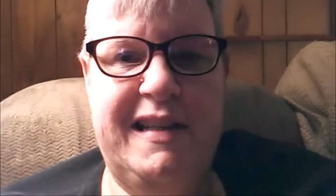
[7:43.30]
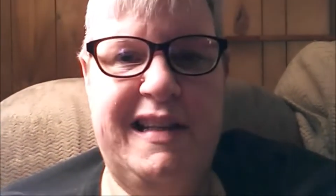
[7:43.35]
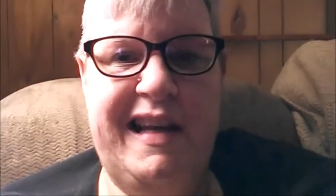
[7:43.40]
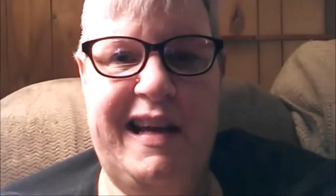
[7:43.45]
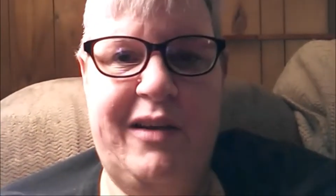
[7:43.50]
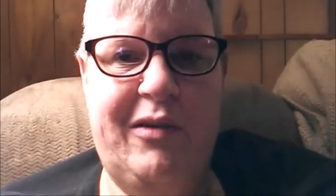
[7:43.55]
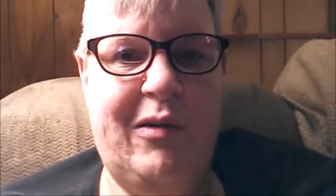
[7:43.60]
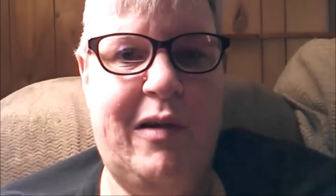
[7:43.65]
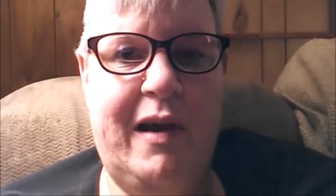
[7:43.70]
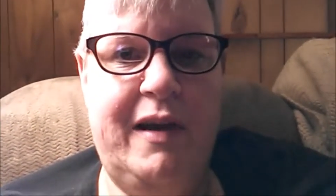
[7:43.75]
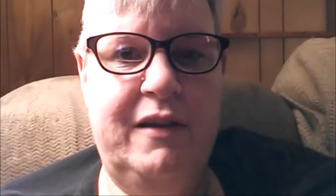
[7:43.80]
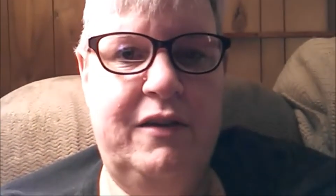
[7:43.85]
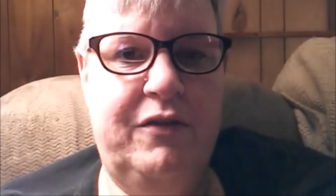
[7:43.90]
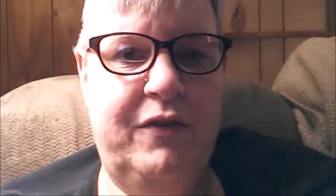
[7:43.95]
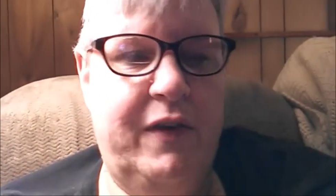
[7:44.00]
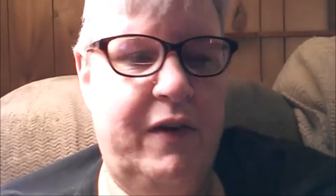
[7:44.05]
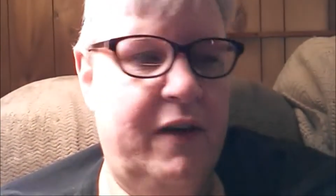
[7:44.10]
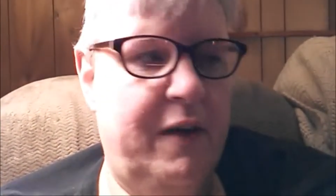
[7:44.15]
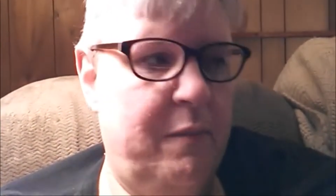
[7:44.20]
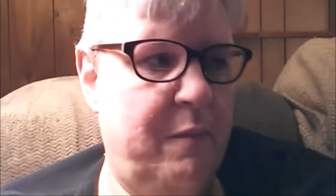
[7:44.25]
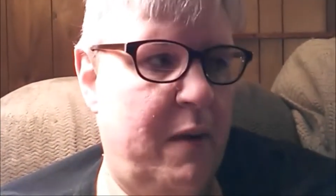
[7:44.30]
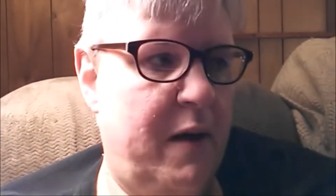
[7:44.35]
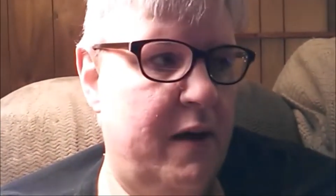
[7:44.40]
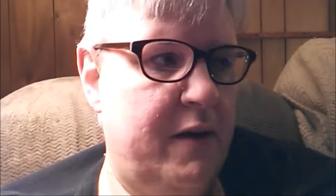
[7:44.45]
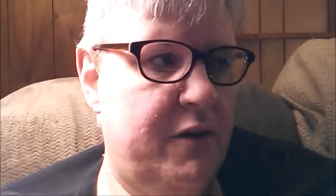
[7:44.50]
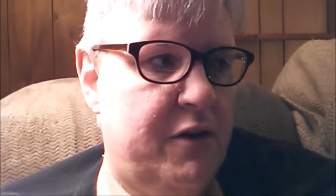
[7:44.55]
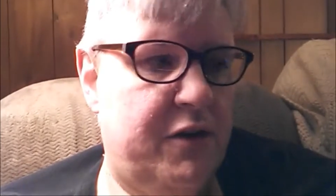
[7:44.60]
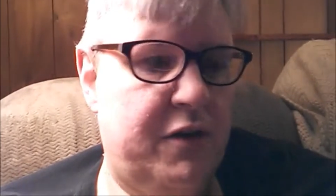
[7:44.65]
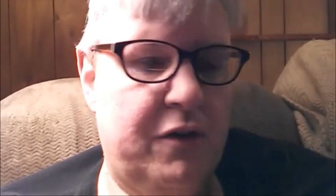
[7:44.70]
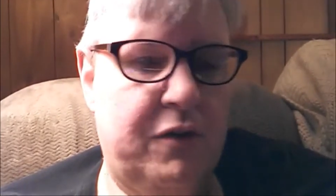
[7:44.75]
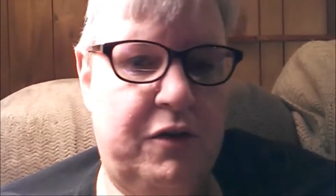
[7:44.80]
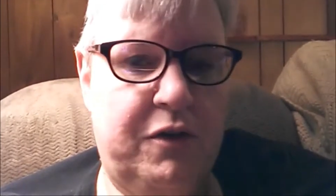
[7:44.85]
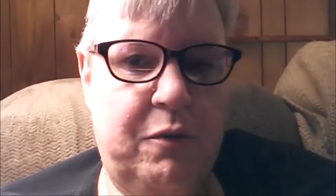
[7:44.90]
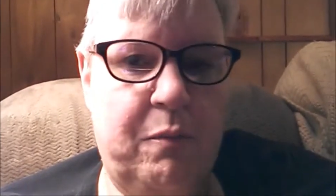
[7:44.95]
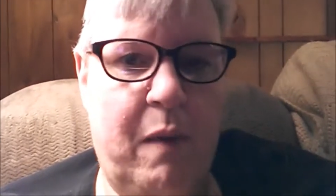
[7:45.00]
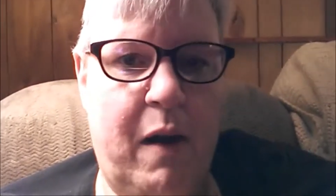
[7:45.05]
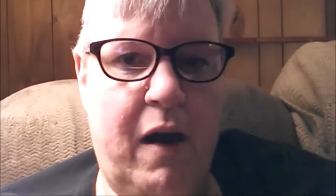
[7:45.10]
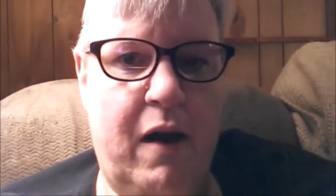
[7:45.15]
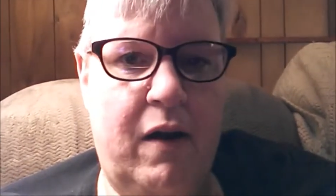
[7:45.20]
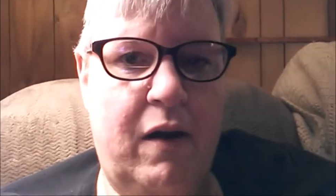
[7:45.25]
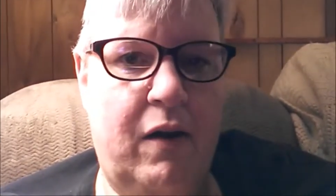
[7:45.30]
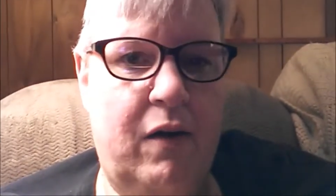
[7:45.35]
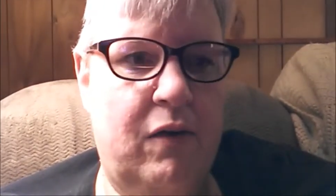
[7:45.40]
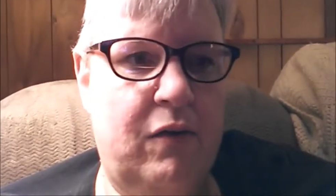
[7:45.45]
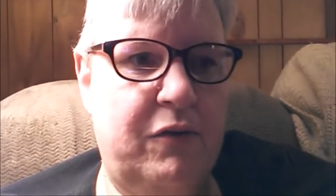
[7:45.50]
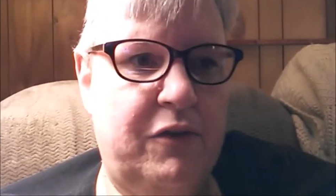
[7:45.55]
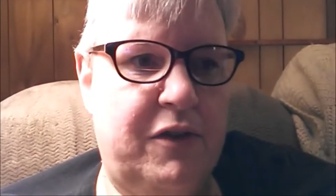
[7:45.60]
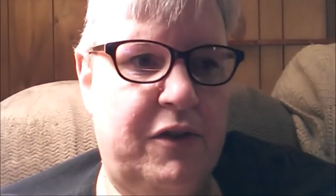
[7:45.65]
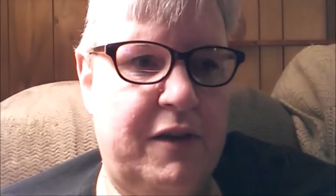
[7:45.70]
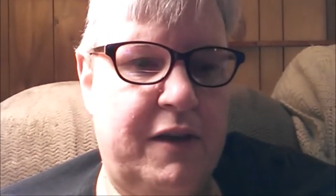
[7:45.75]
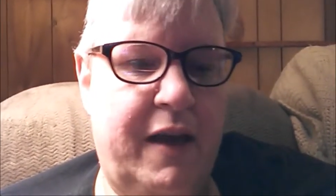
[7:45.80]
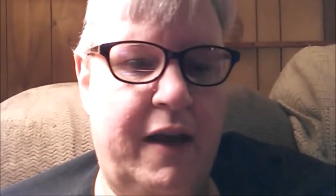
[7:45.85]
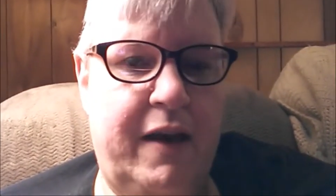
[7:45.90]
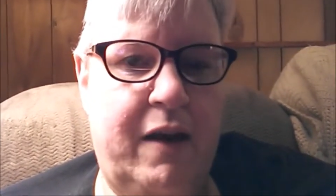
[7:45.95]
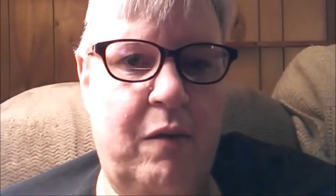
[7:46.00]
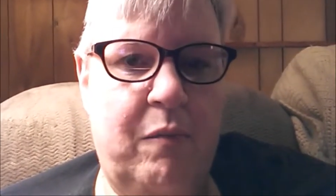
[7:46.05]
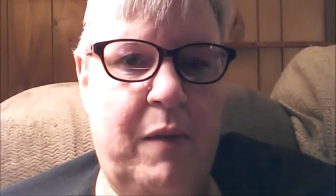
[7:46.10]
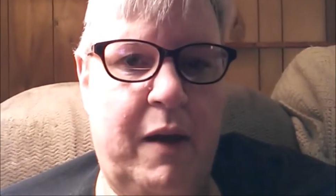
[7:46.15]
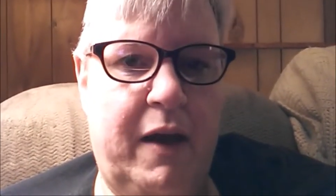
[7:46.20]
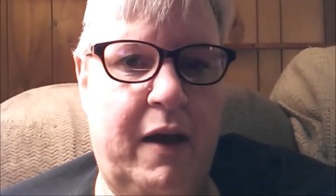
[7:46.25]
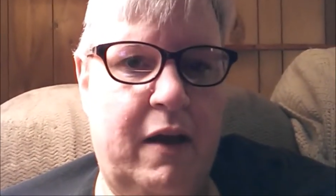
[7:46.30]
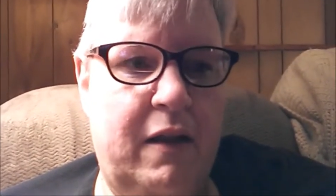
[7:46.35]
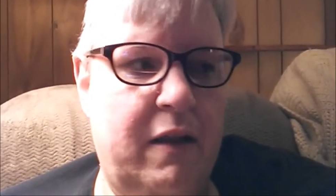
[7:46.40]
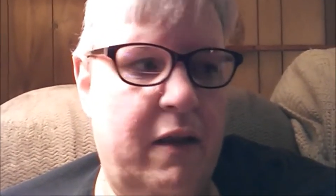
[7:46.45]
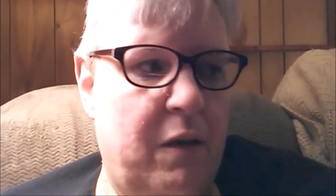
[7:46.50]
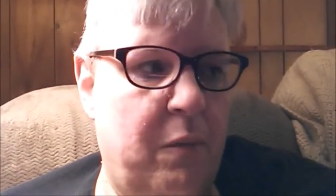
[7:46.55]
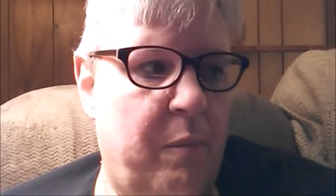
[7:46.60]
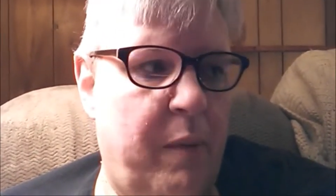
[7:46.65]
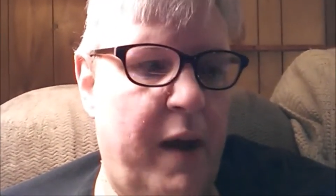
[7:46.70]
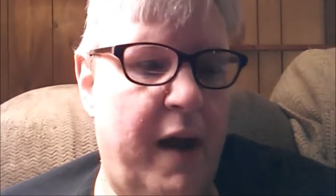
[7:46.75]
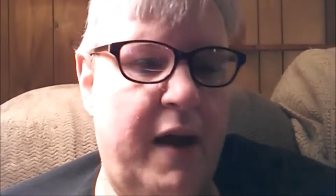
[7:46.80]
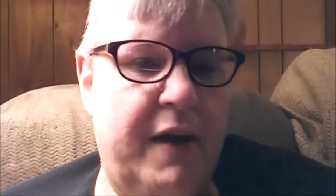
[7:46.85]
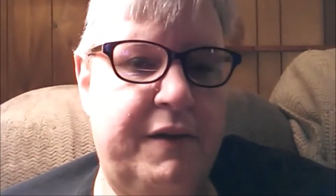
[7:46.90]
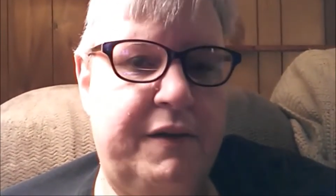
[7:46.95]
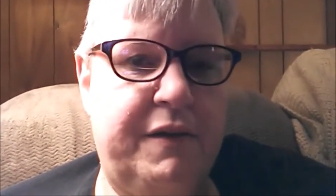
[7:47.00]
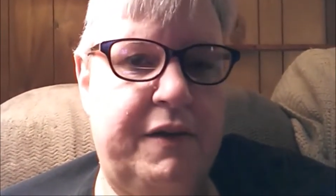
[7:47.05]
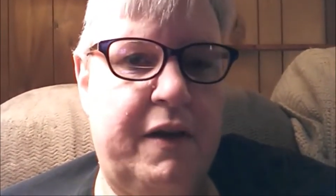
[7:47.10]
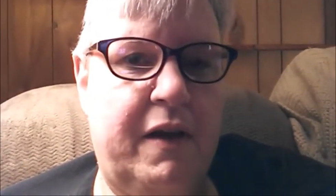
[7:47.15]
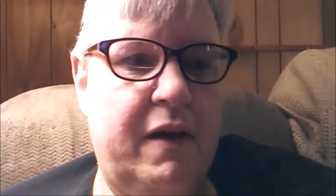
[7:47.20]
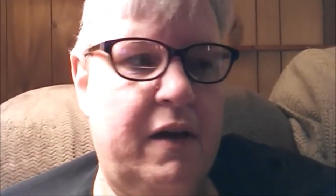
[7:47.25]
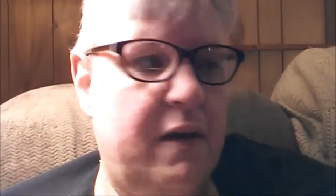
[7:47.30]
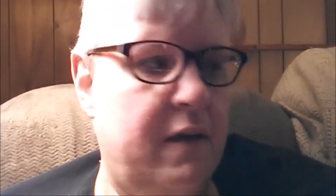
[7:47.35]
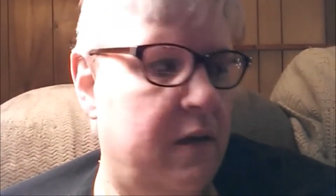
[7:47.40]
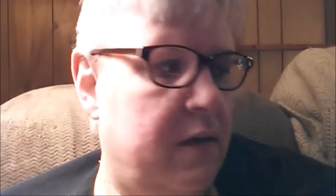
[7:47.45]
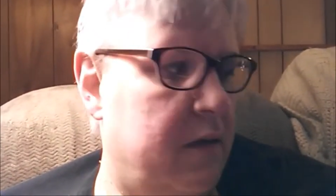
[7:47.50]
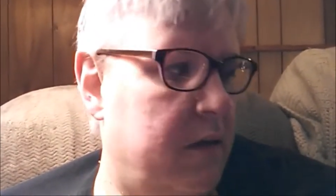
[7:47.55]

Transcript: like rice very much. So tomorrow, tonight I'll make a little pasta.